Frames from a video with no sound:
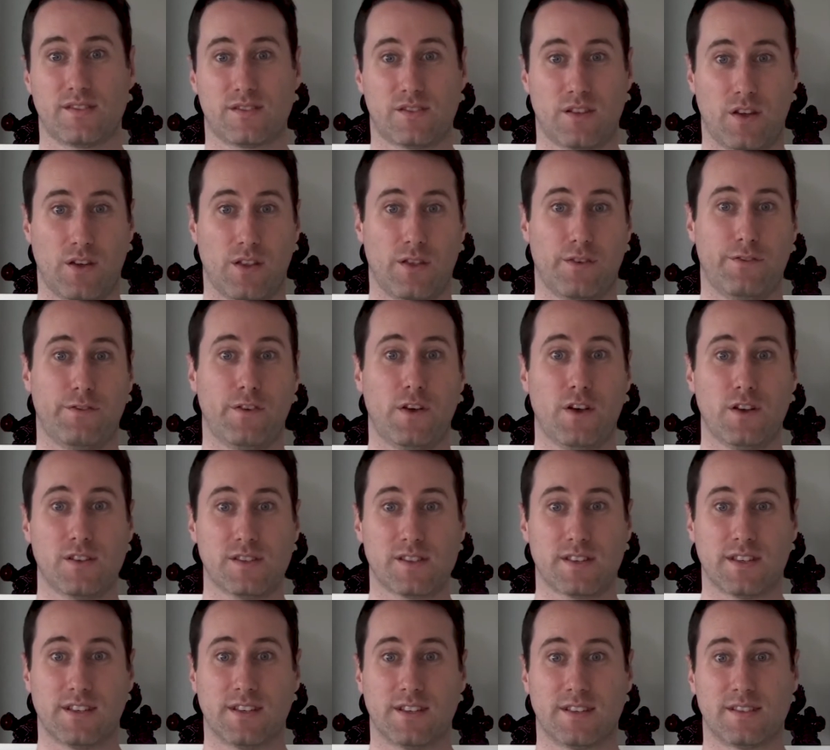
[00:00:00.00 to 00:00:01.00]
So the
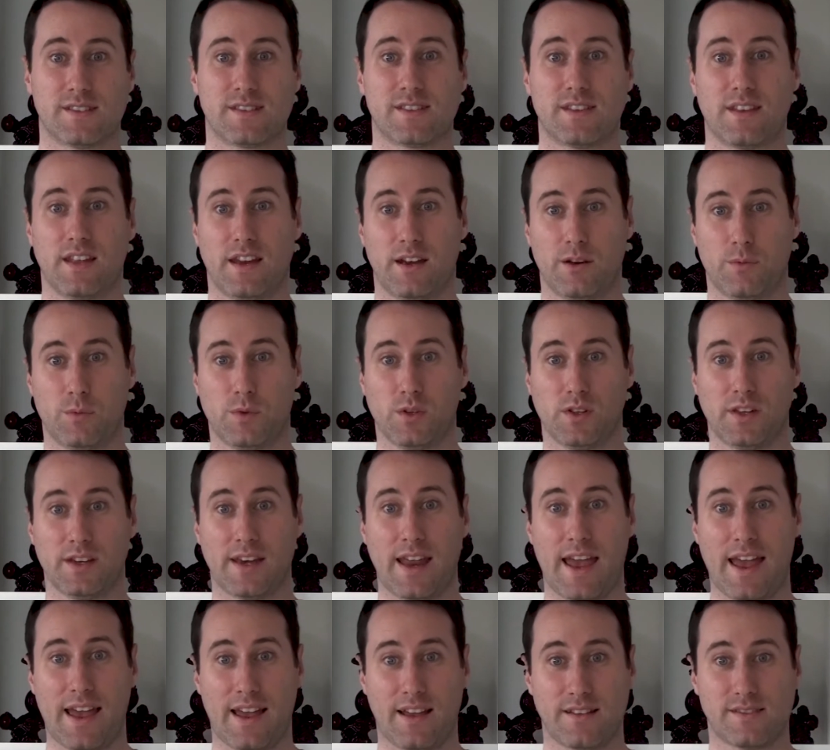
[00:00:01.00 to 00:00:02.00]
first is that it will
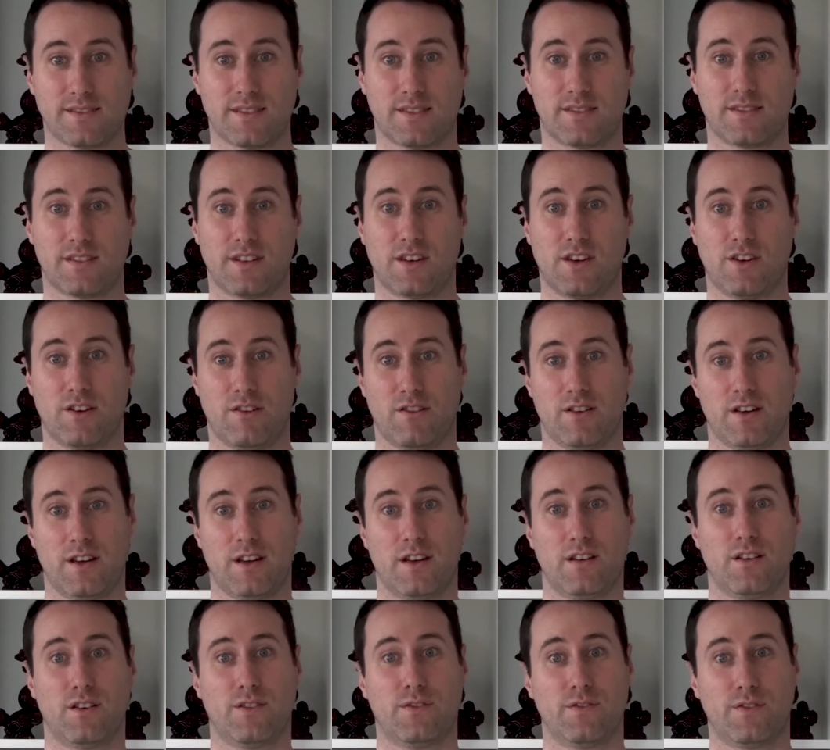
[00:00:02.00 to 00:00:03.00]
enhance the
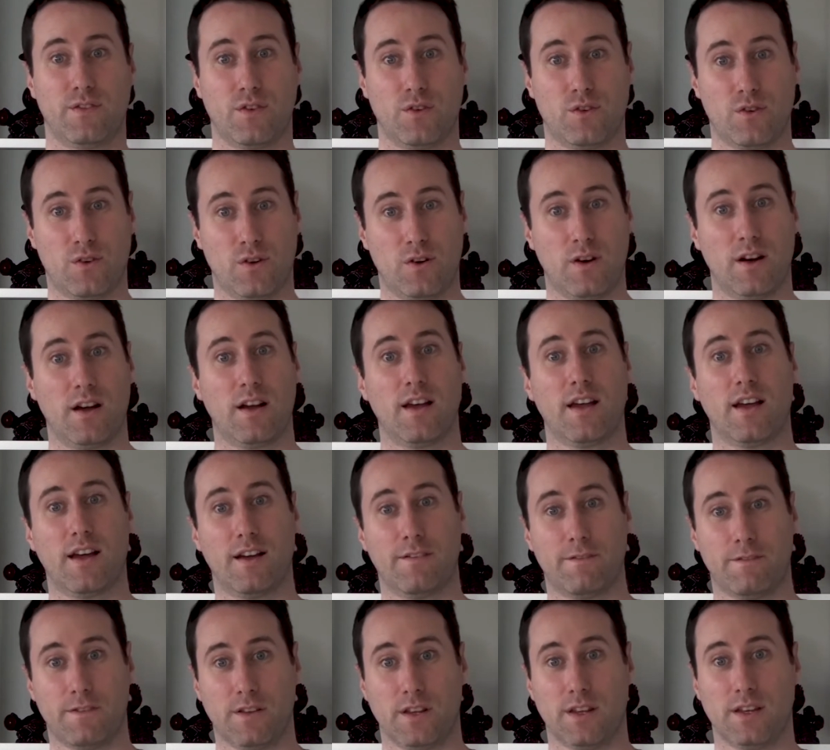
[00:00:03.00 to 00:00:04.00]
security of your
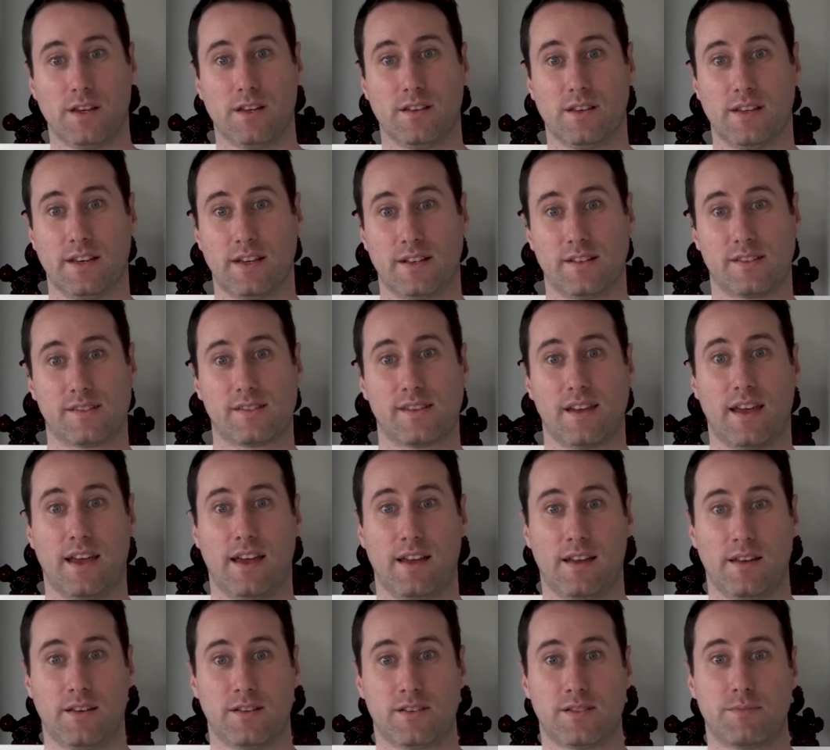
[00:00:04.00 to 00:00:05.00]
affiliate links
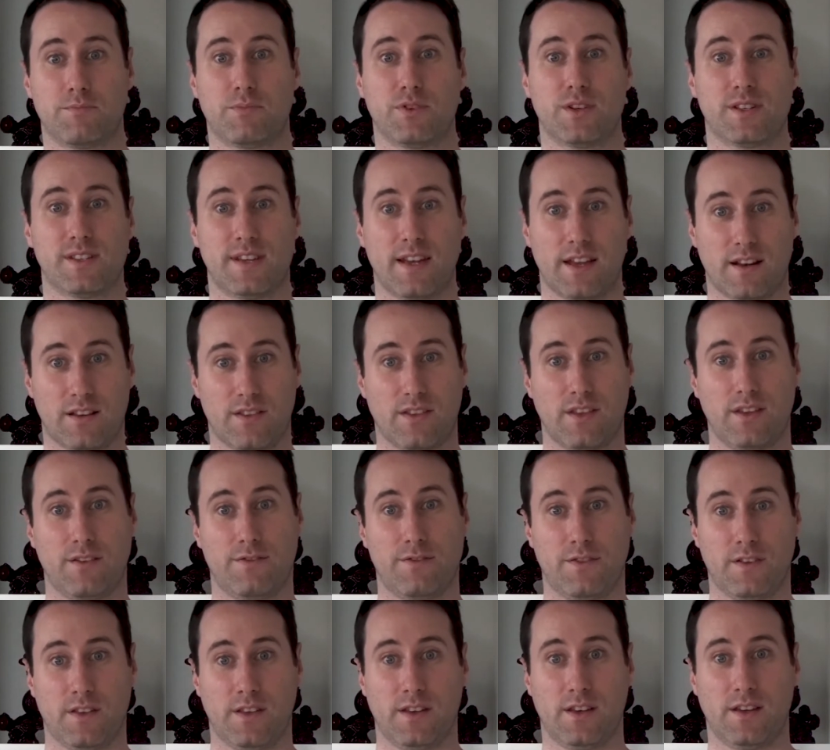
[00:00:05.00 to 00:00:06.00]
and protect the
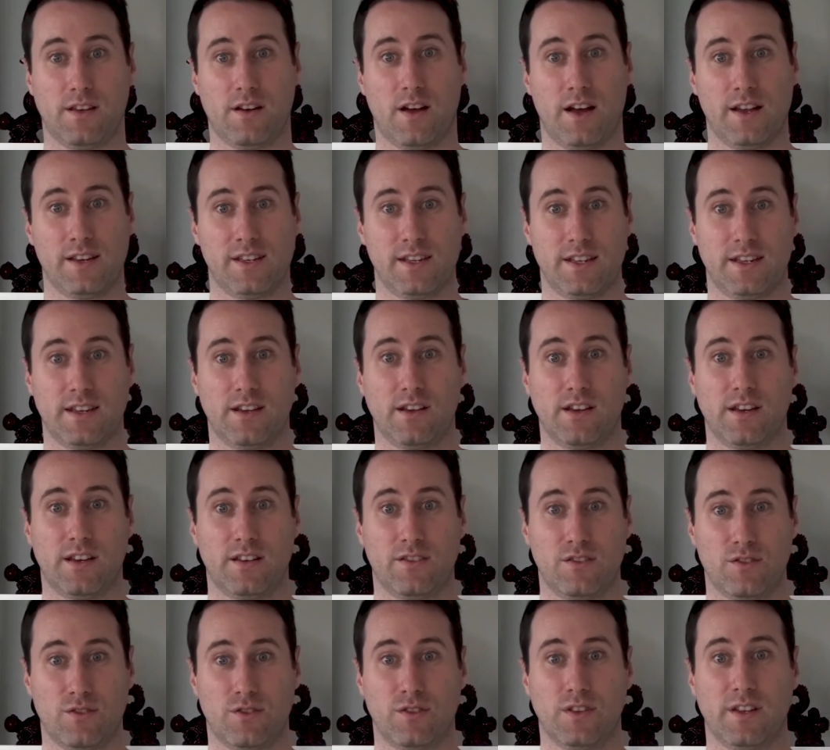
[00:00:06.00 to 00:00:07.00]
affiliate ID
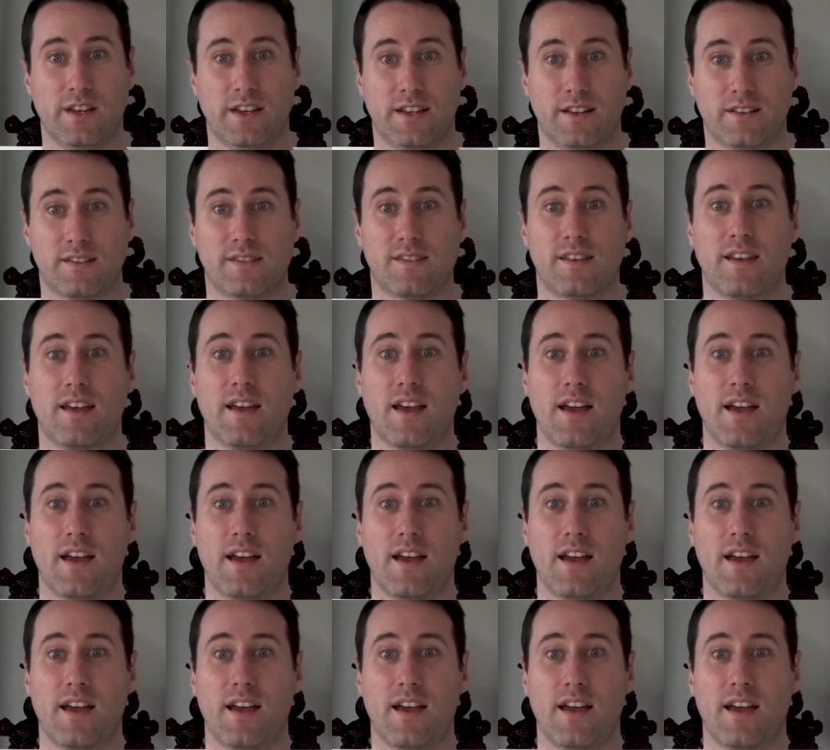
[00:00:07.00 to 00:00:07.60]
in your links